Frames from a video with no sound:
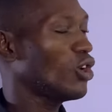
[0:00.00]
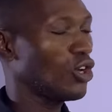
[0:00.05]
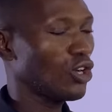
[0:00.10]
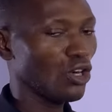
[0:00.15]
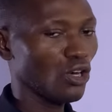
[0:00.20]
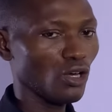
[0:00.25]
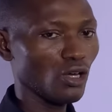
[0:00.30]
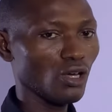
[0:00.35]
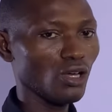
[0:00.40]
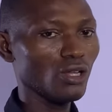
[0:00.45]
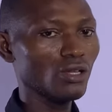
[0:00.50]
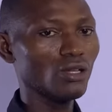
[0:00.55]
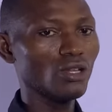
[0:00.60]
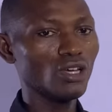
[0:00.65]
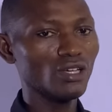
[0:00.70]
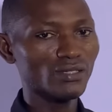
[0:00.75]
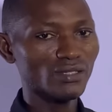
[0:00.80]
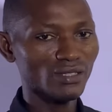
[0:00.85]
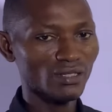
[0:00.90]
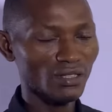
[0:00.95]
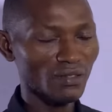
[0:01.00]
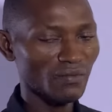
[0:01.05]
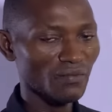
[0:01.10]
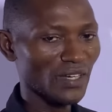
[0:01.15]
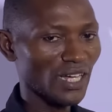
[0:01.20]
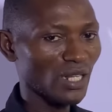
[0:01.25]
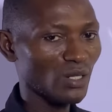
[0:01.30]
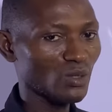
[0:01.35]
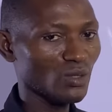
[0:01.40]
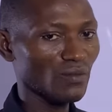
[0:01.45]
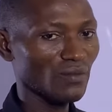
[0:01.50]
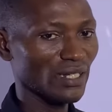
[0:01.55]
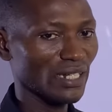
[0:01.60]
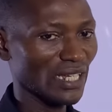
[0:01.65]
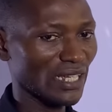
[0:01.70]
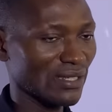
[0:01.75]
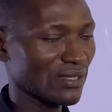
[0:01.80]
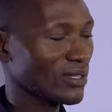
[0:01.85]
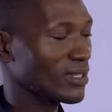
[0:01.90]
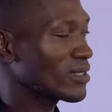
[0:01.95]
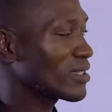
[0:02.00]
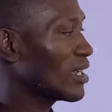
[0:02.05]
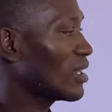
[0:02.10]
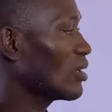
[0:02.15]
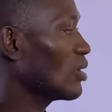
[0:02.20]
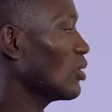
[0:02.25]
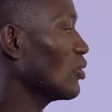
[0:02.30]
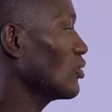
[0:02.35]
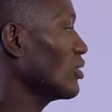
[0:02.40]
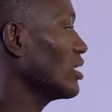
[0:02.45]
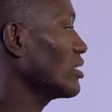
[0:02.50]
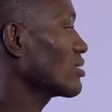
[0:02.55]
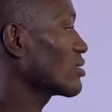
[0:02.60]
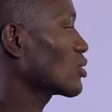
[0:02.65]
or loss in the value of an asset and all that.